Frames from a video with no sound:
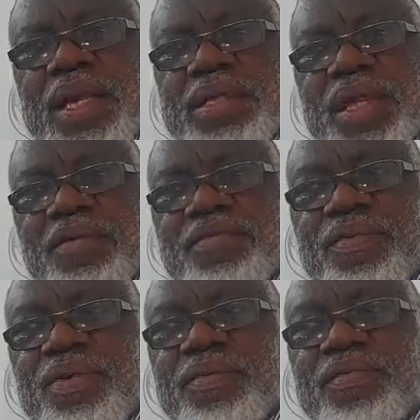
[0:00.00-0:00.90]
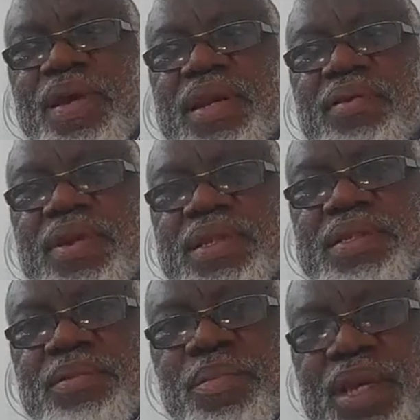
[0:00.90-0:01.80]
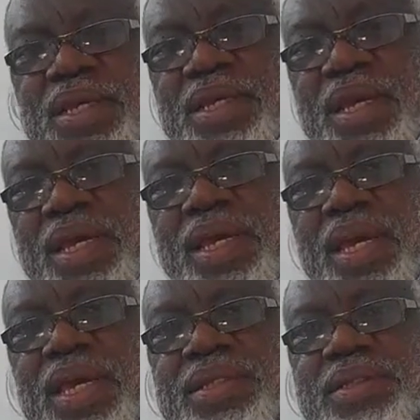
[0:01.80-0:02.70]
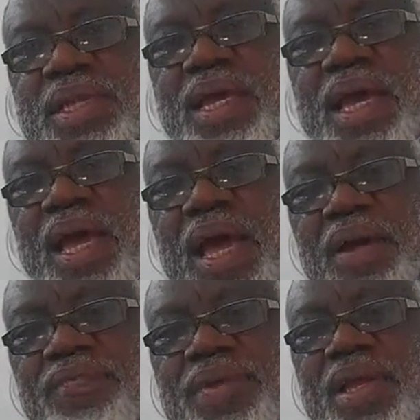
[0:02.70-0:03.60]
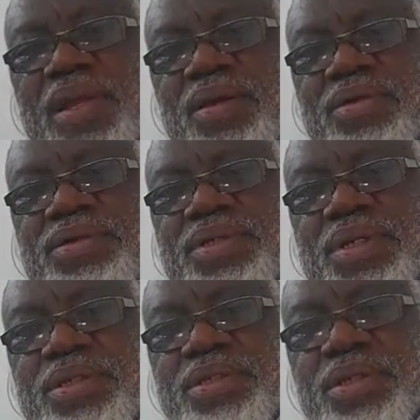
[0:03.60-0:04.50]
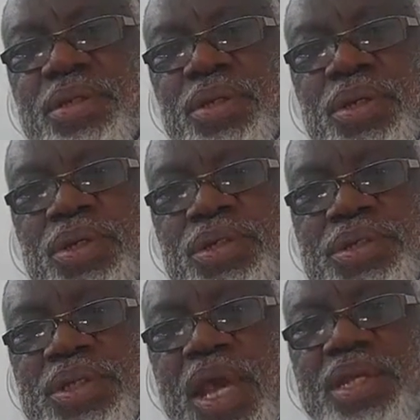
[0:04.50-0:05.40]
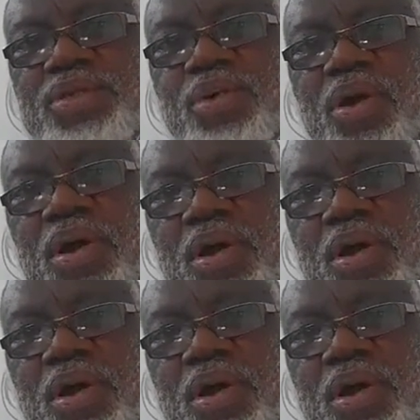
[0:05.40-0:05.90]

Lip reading: And therefore, you find out that in many areas, African countries try to